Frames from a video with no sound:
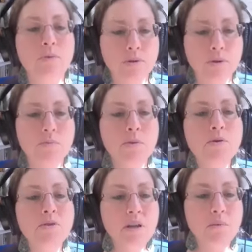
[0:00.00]
So it's
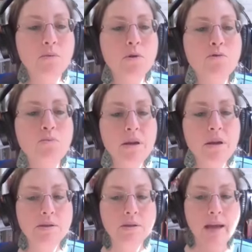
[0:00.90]
music,
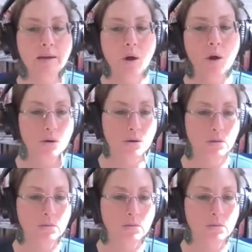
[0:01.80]
movement, and art.